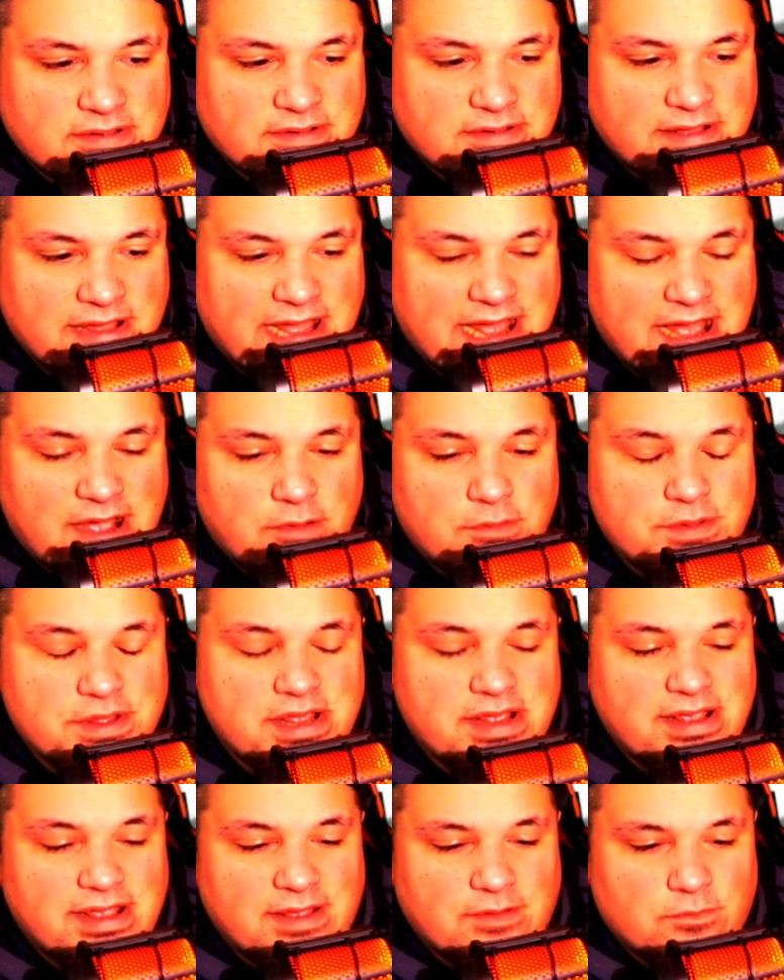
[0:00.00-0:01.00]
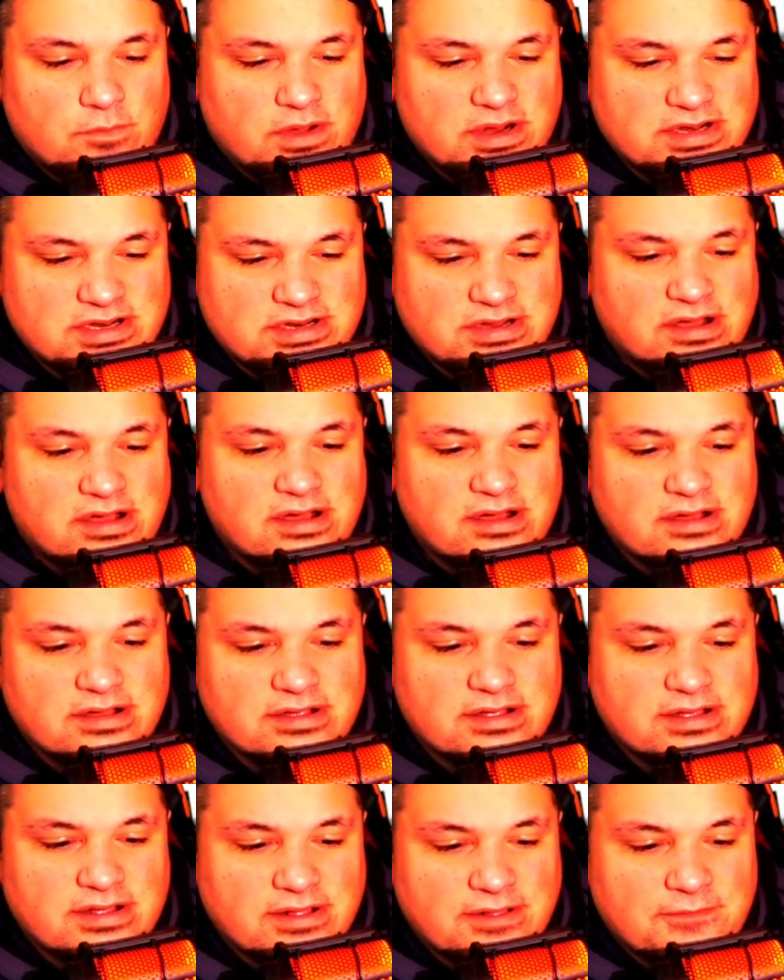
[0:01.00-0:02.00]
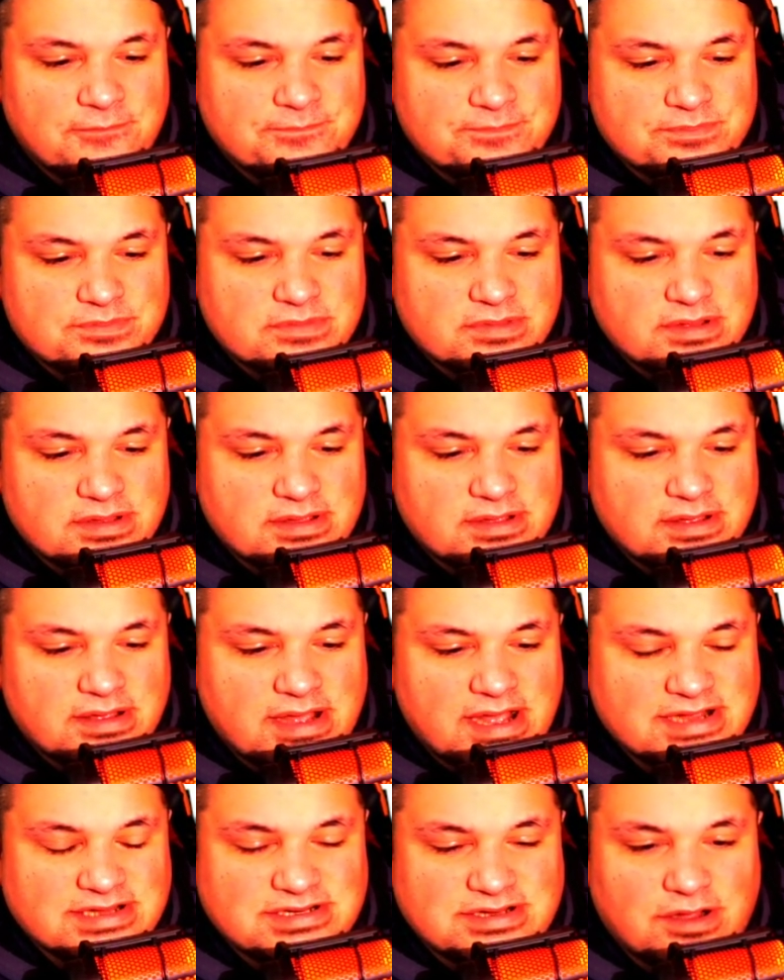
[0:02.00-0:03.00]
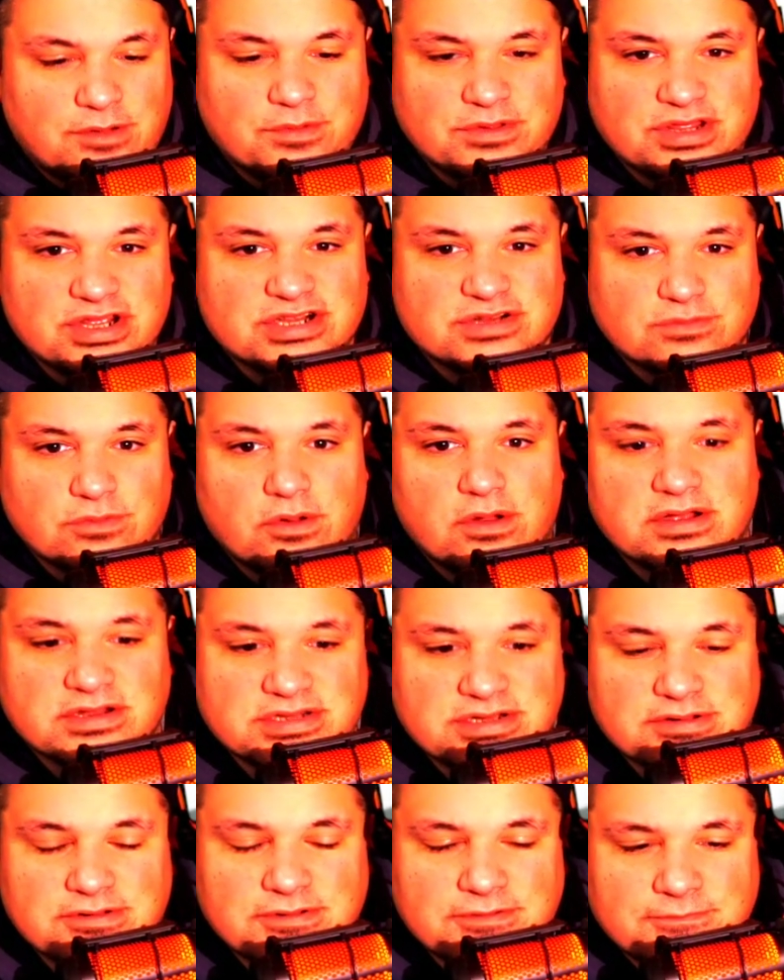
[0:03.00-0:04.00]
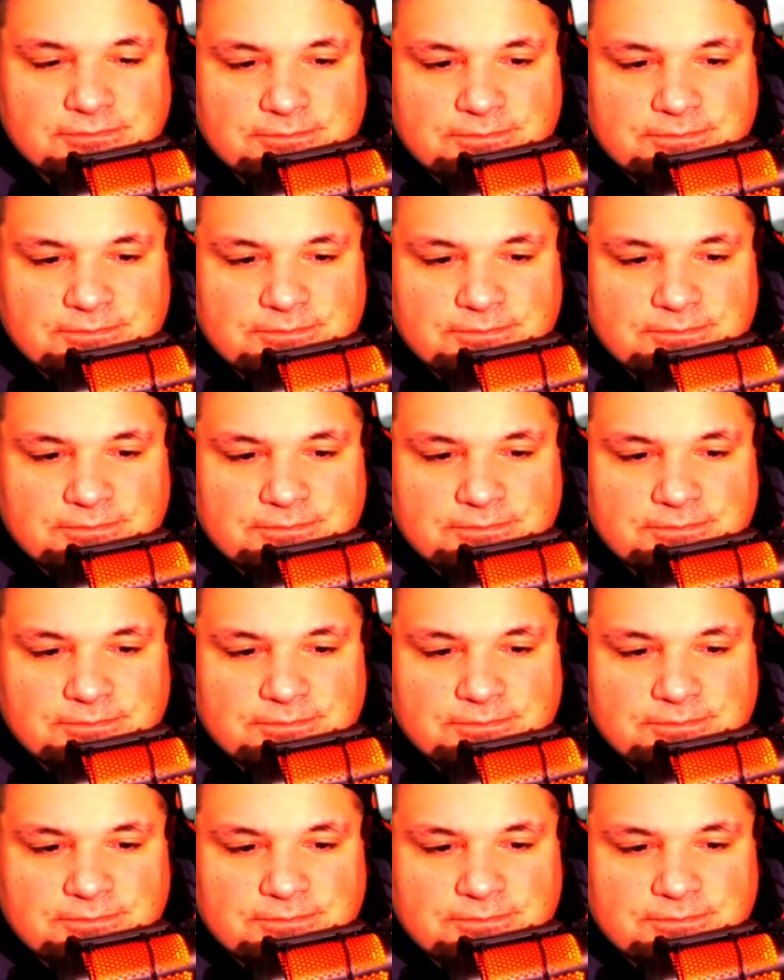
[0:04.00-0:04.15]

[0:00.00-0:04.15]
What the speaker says: Howie and what Doug has done with this roster.